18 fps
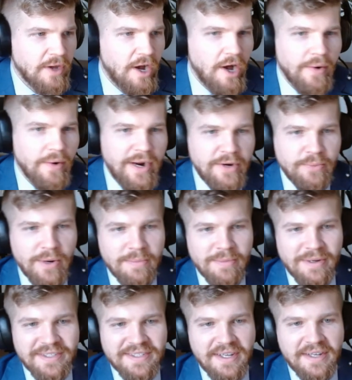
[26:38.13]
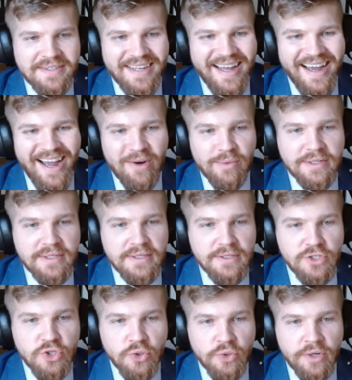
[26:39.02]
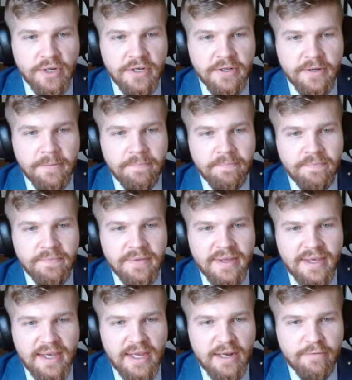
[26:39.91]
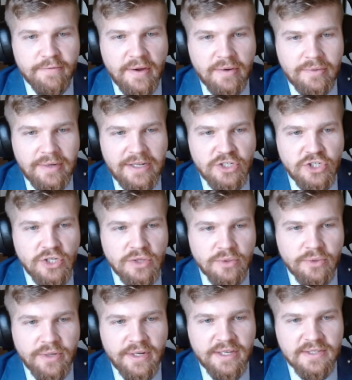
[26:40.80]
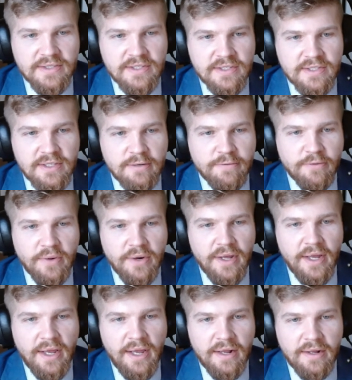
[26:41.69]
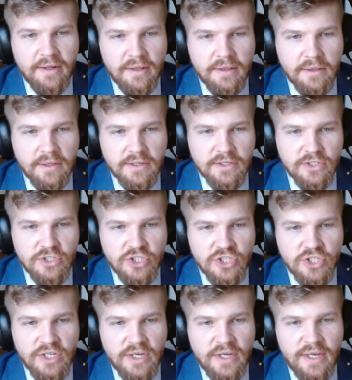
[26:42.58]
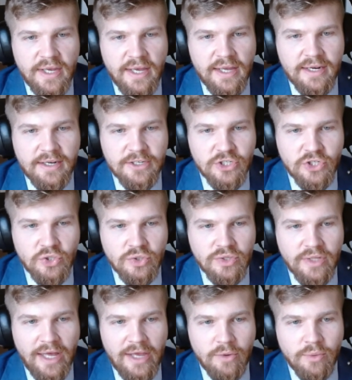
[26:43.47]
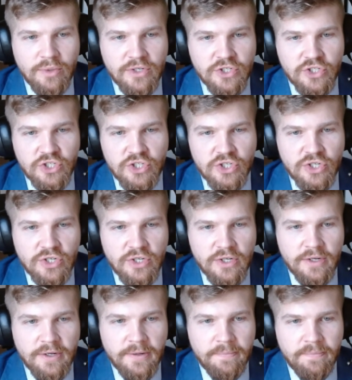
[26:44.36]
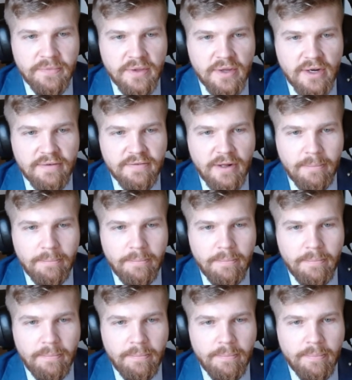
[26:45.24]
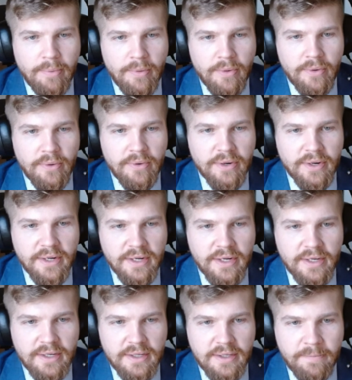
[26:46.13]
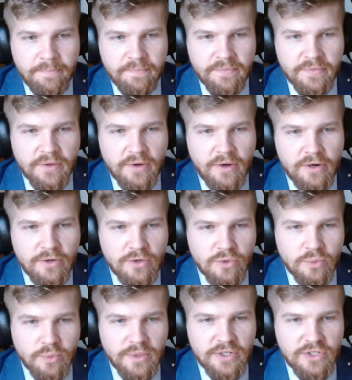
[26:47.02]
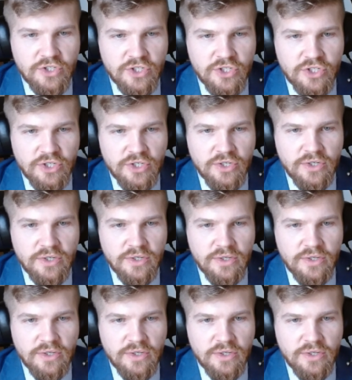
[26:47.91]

All right, Rima says, hi, recently joined in Foundational Learning Assistance for English, additional language of Alberta, under which